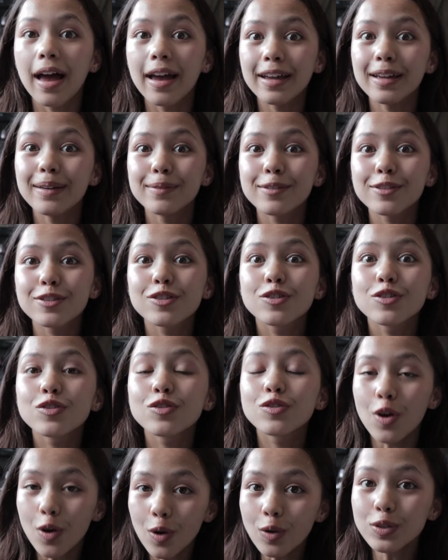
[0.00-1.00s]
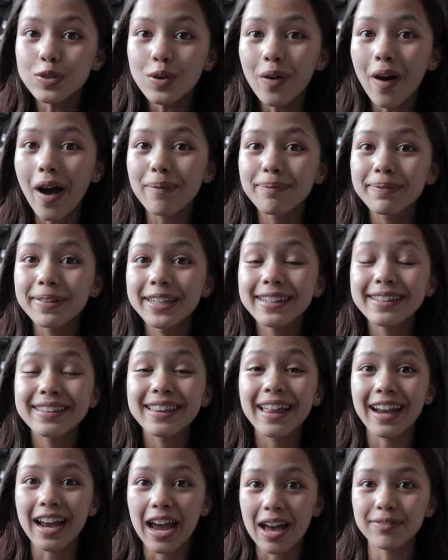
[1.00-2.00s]
I am so happy
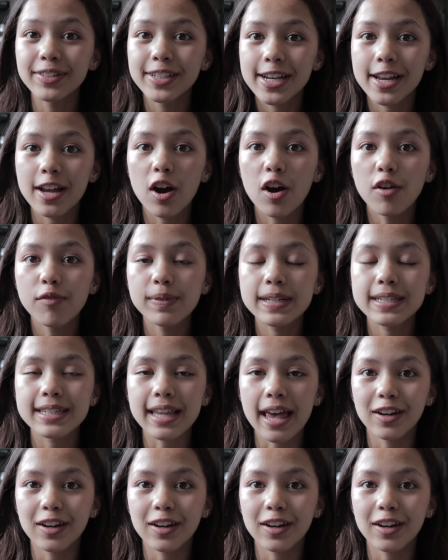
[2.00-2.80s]
that I have today off because